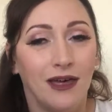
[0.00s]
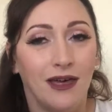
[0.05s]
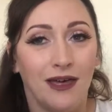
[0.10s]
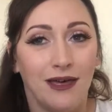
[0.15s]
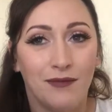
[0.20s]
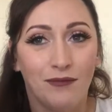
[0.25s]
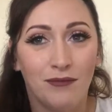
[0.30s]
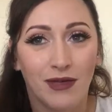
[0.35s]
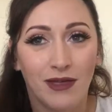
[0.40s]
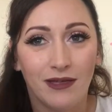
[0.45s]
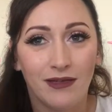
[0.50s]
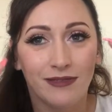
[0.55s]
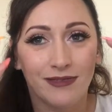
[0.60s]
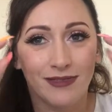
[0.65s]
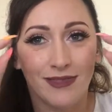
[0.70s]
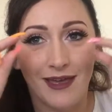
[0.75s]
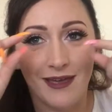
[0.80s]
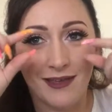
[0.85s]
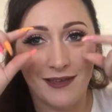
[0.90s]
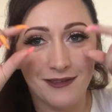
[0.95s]

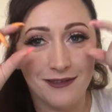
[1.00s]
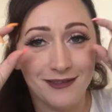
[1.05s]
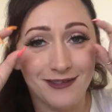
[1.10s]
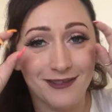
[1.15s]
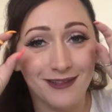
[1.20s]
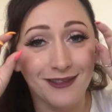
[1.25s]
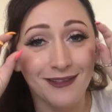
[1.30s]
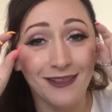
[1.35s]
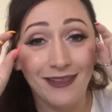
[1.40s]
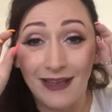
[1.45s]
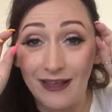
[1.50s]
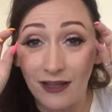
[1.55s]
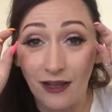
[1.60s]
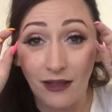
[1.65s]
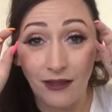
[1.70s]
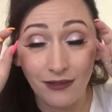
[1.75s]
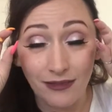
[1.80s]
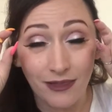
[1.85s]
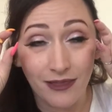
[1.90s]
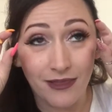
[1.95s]
They are still that
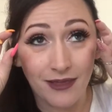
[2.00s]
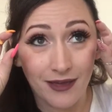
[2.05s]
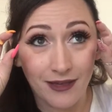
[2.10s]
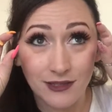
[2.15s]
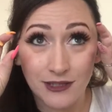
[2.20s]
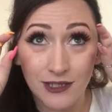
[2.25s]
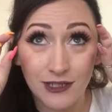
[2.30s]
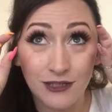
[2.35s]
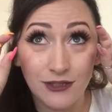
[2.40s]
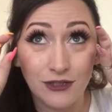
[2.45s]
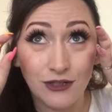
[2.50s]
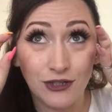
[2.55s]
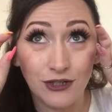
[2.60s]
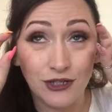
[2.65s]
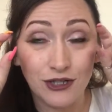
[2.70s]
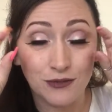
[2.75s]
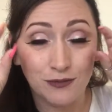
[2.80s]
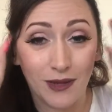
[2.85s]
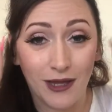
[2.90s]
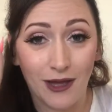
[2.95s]
long that they actually
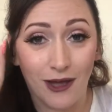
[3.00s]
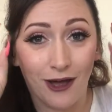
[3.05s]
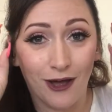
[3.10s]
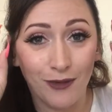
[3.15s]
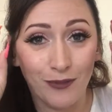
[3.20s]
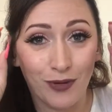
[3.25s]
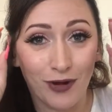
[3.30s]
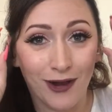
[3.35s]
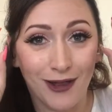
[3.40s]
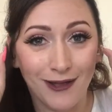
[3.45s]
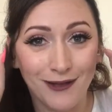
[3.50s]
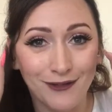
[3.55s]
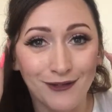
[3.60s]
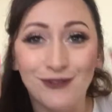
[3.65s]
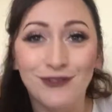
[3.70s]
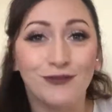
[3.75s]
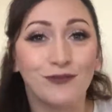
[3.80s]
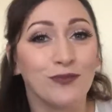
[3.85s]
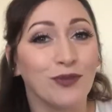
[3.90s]
touch my eyebrows,